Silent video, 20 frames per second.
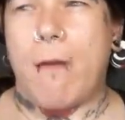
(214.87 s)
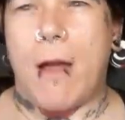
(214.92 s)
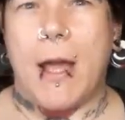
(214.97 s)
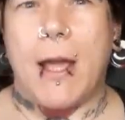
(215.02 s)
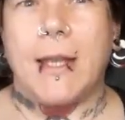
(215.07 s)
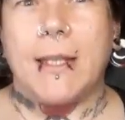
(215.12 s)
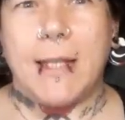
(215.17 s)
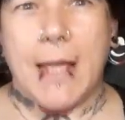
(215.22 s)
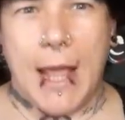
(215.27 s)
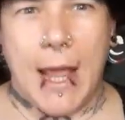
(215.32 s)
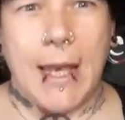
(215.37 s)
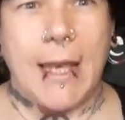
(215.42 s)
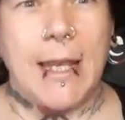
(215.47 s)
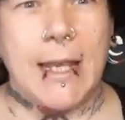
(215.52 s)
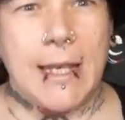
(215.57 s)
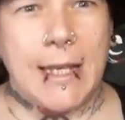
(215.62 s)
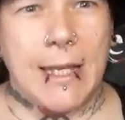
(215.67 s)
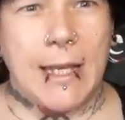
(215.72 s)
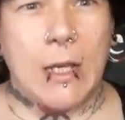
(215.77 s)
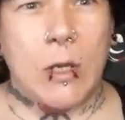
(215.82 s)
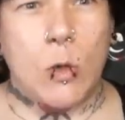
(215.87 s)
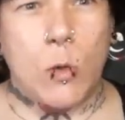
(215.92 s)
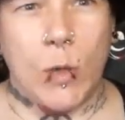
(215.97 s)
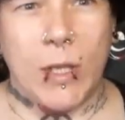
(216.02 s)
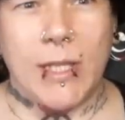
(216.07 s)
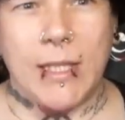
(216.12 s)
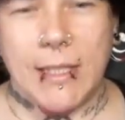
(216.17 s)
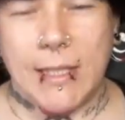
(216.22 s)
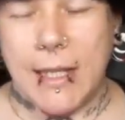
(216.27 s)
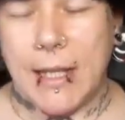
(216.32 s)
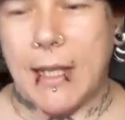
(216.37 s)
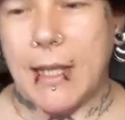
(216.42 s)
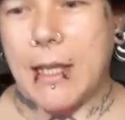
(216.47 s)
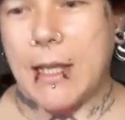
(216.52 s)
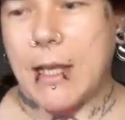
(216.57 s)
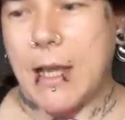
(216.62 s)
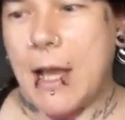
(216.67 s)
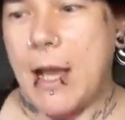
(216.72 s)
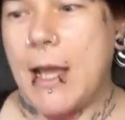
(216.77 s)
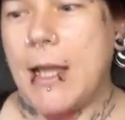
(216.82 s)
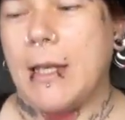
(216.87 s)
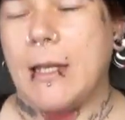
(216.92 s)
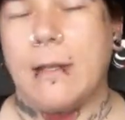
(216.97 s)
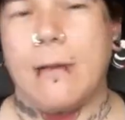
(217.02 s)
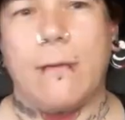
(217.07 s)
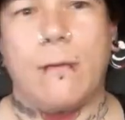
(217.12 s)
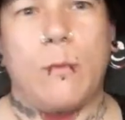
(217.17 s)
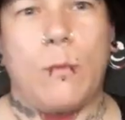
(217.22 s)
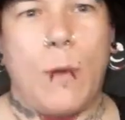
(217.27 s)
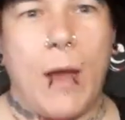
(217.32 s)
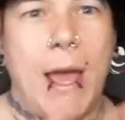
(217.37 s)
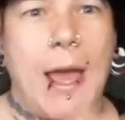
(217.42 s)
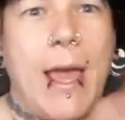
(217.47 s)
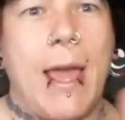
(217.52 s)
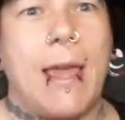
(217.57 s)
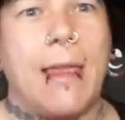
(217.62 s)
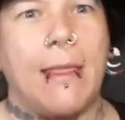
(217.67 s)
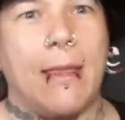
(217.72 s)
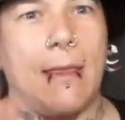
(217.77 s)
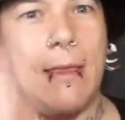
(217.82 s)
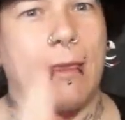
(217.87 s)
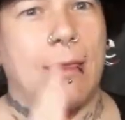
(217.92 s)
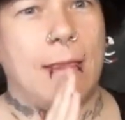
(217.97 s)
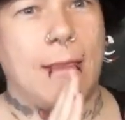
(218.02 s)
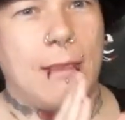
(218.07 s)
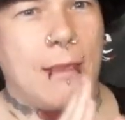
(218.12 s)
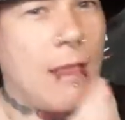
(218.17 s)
find any linguistic kind of way that